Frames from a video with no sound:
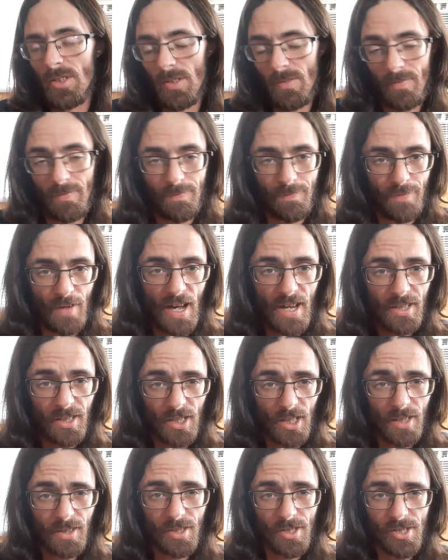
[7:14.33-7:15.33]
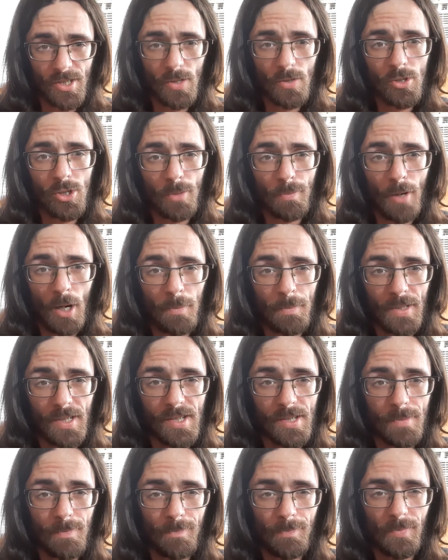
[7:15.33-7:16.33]
find a gun that suits your
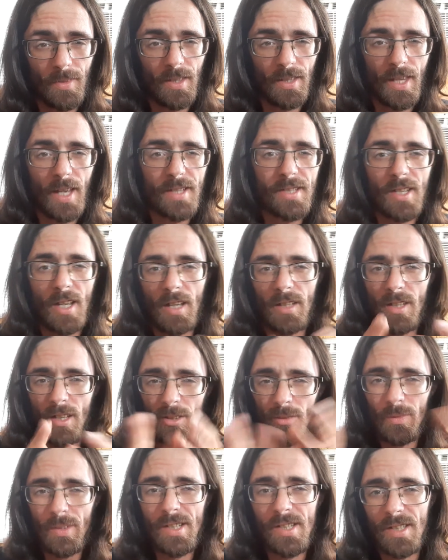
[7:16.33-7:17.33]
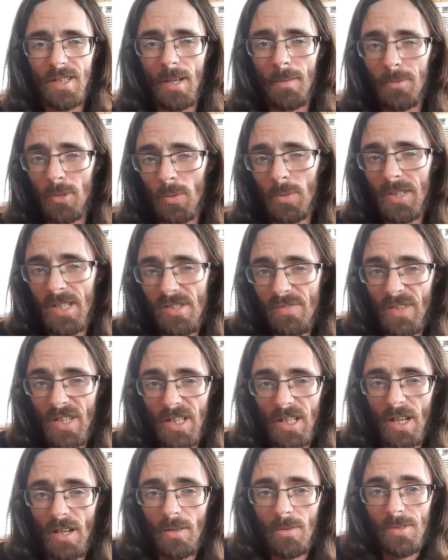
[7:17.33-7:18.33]
purpose. That's another reason I'm doing these
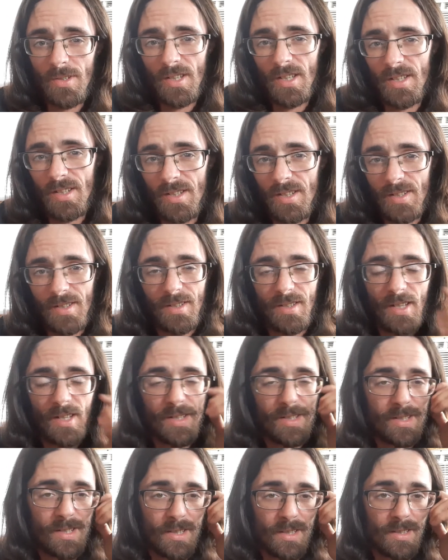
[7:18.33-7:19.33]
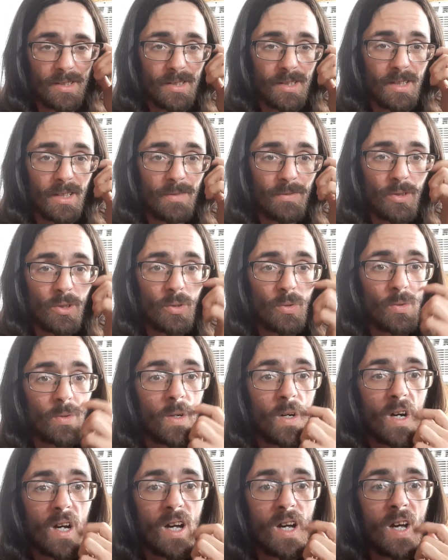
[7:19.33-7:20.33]
videos, is to give you
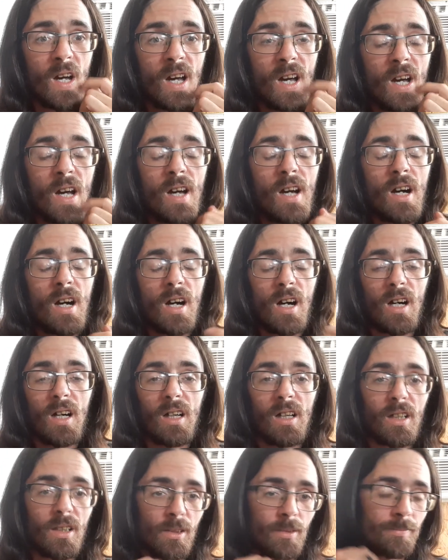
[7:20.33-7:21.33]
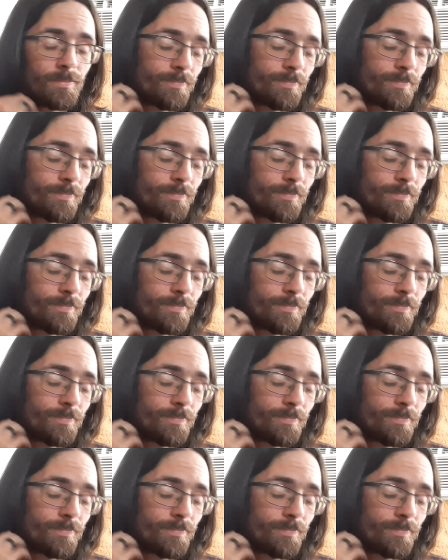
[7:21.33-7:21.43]
kind